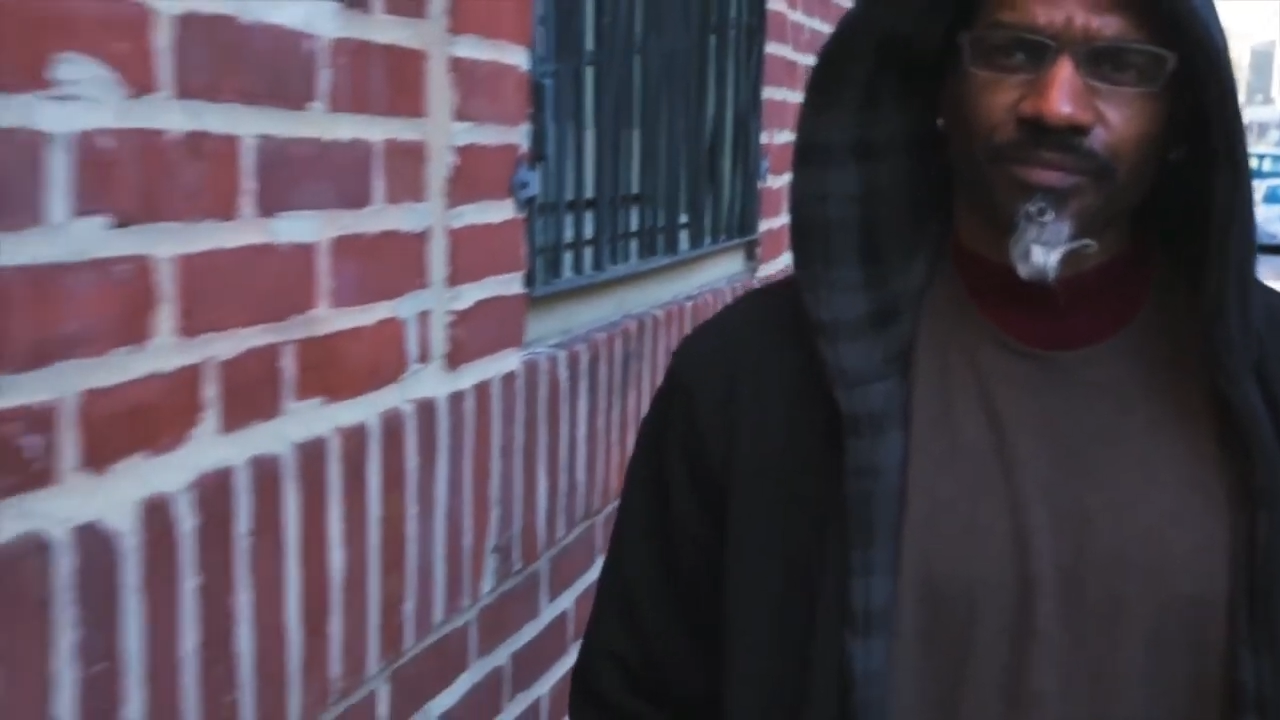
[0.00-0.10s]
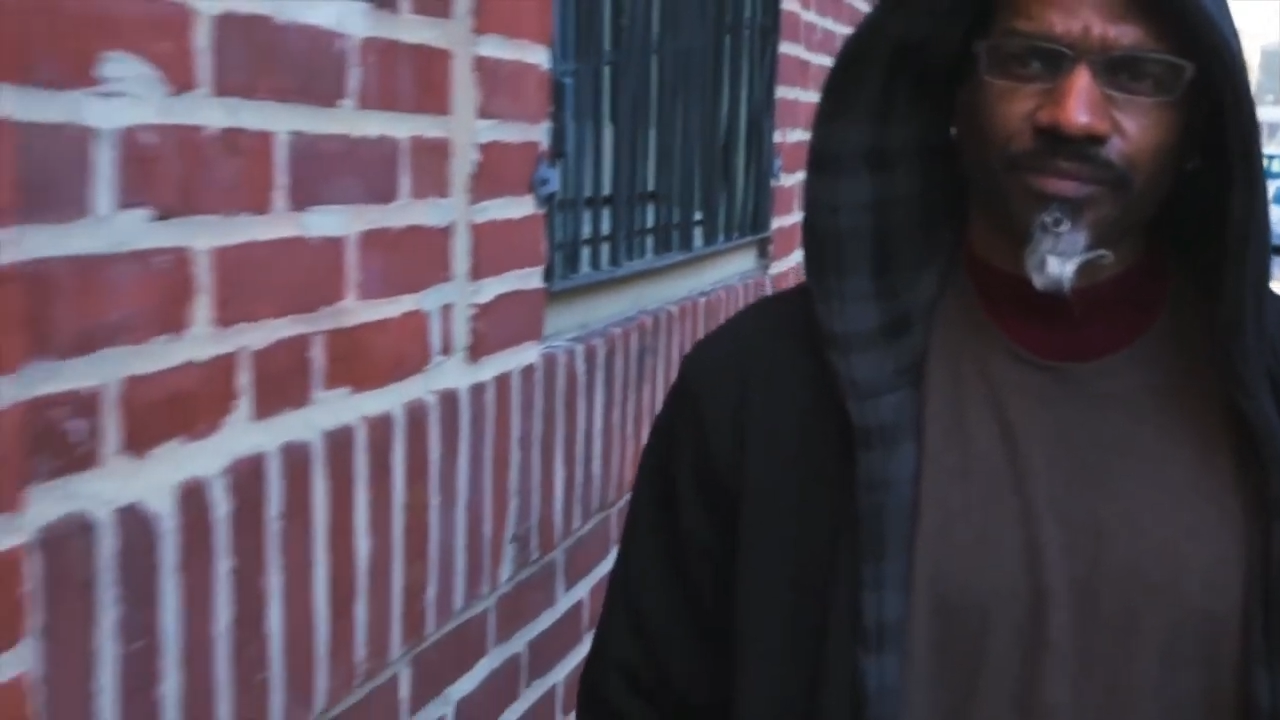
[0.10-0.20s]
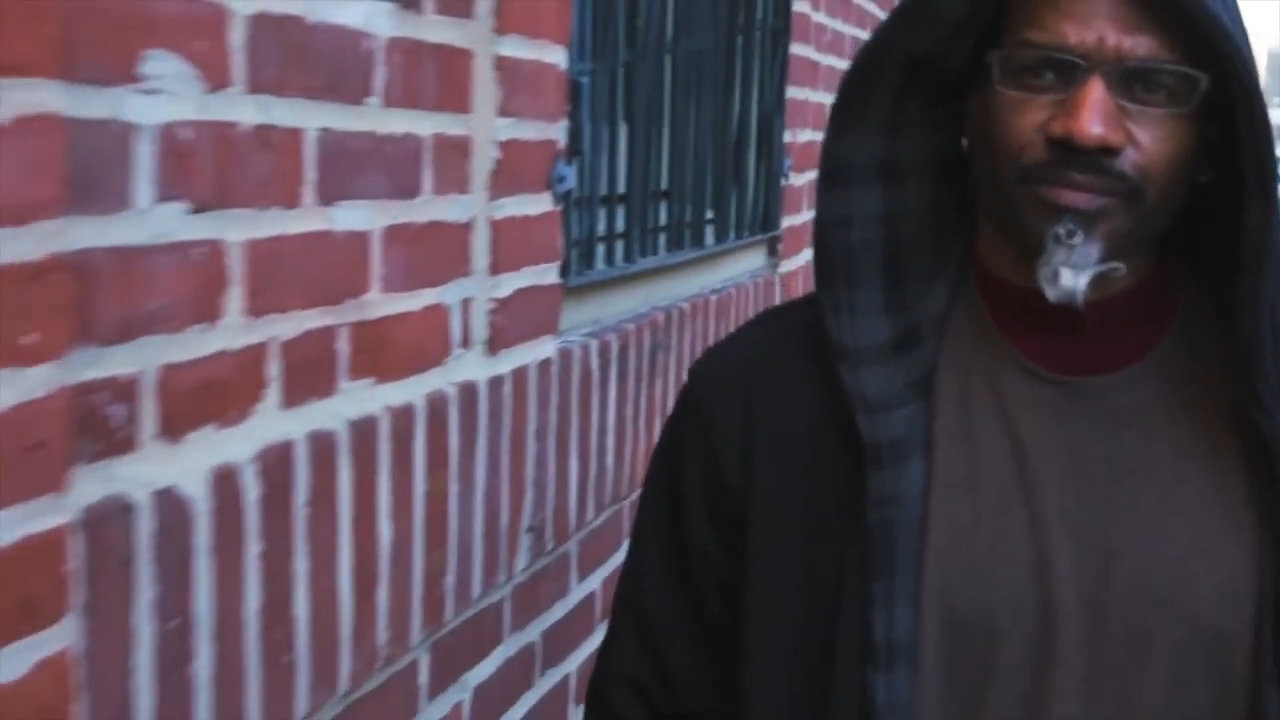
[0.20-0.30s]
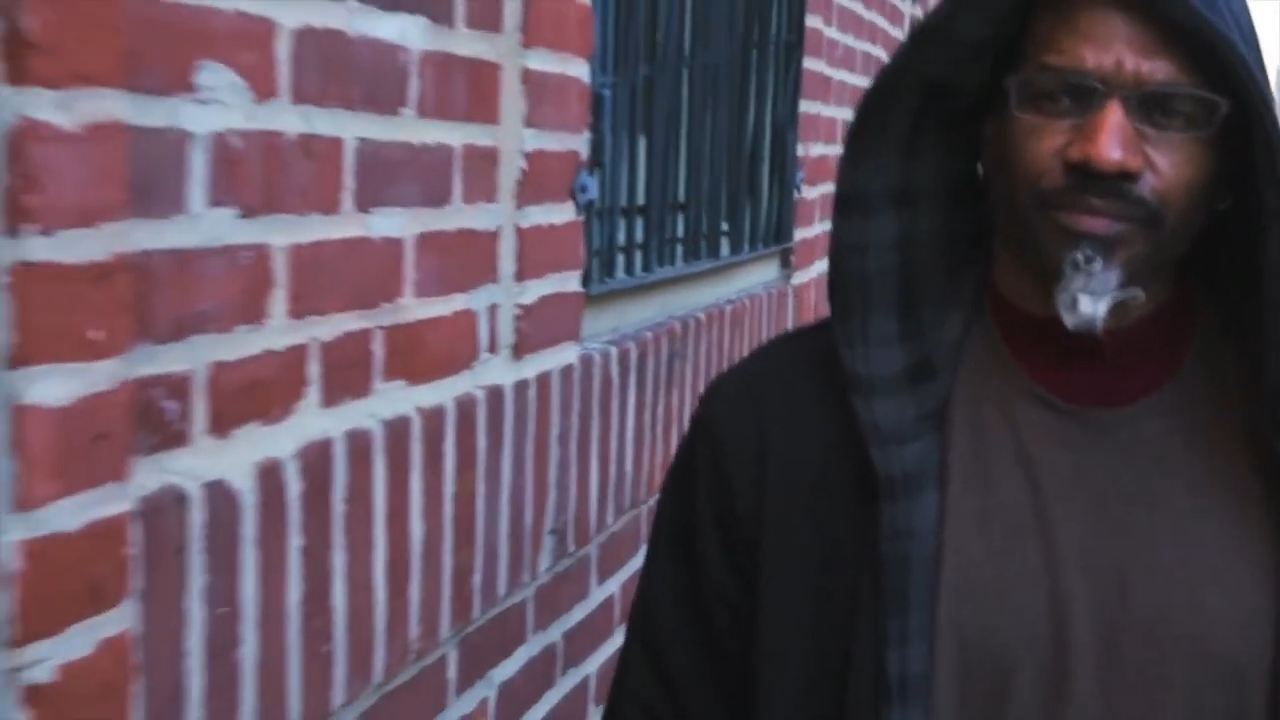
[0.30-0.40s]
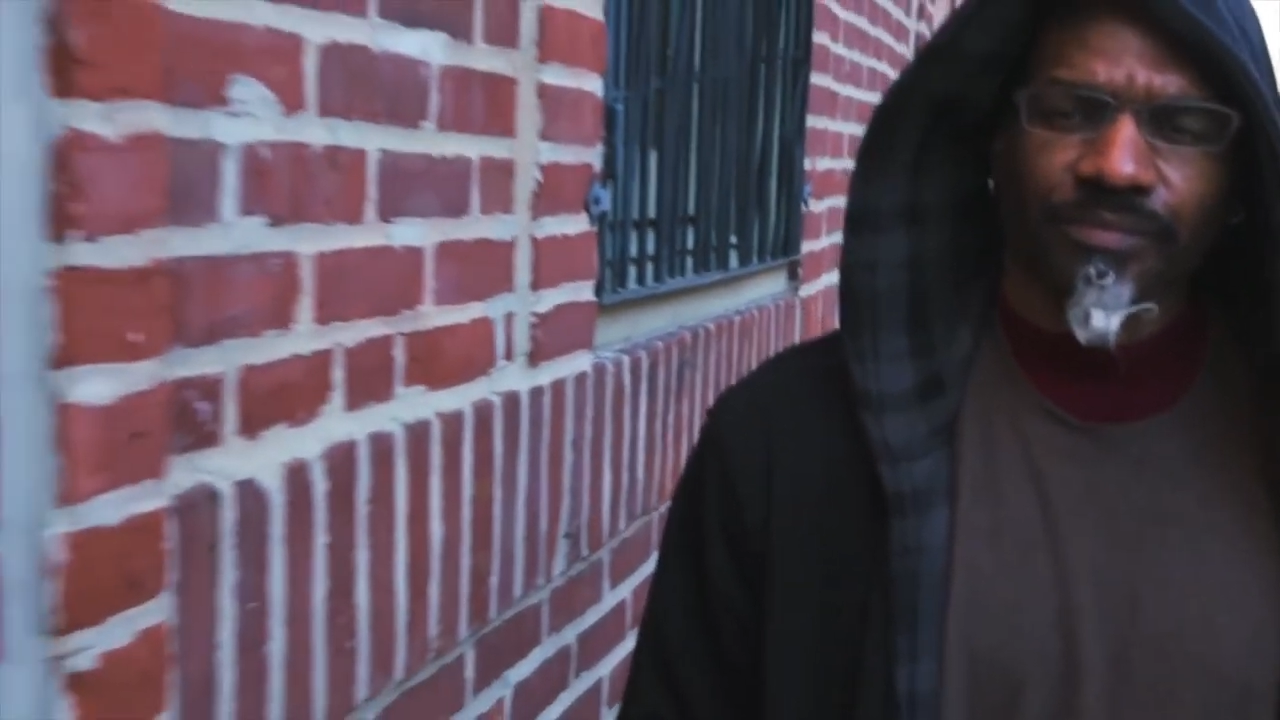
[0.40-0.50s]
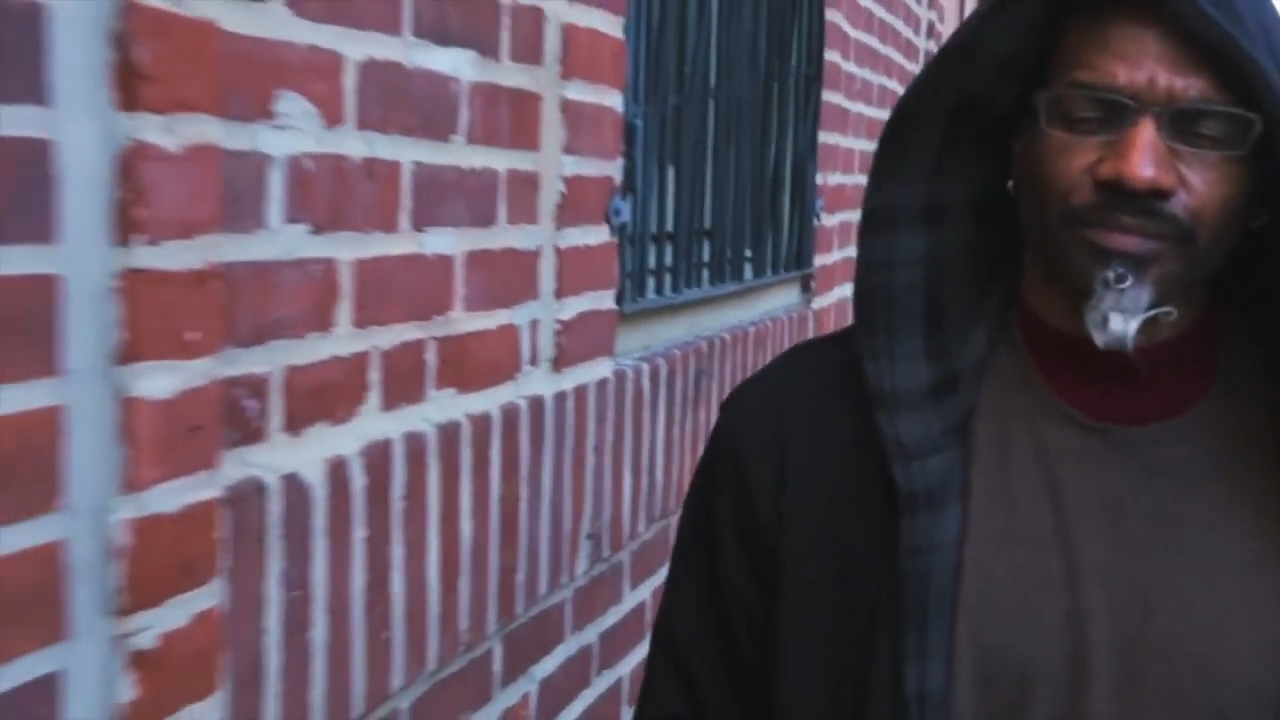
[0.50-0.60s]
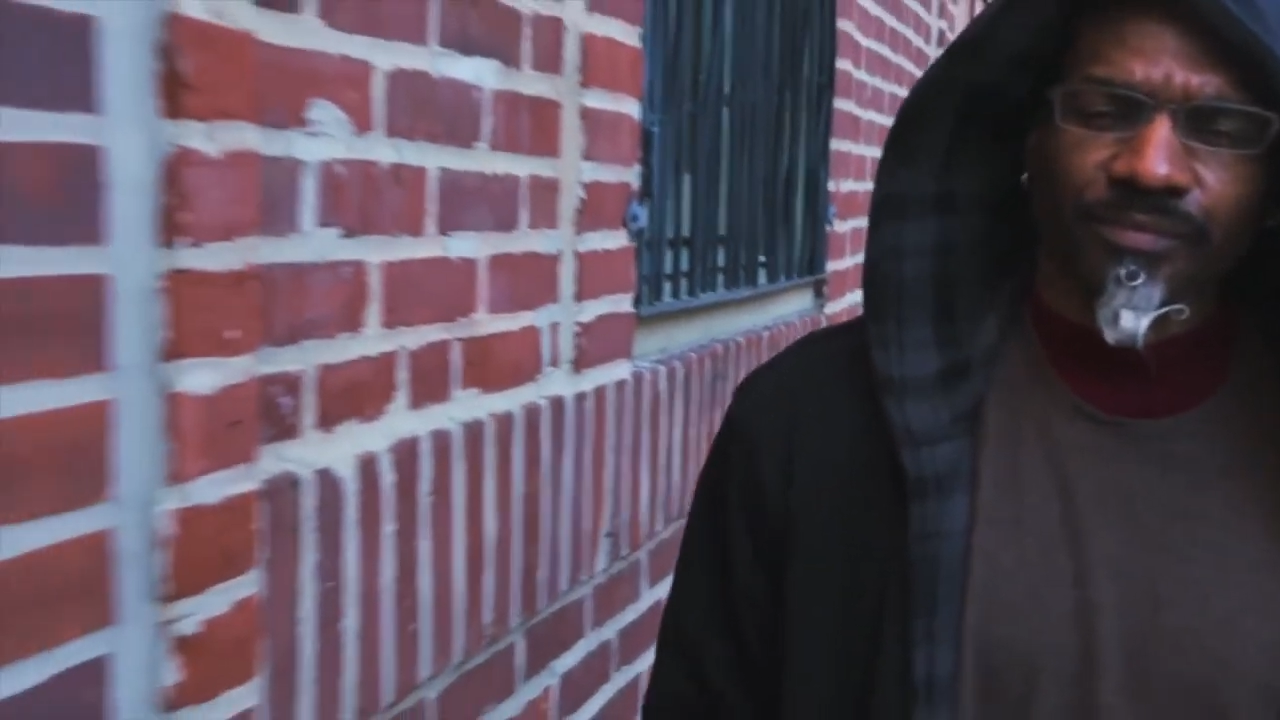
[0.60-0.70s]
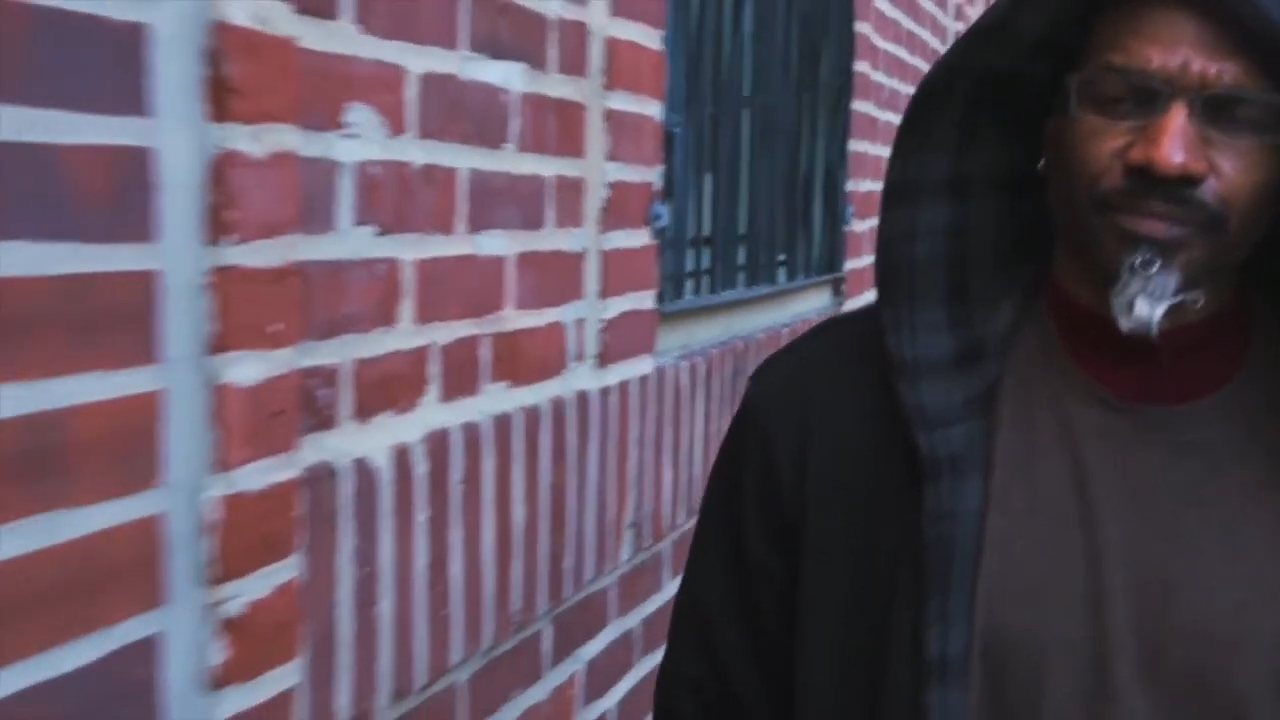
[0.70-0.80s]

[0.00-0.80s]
So I just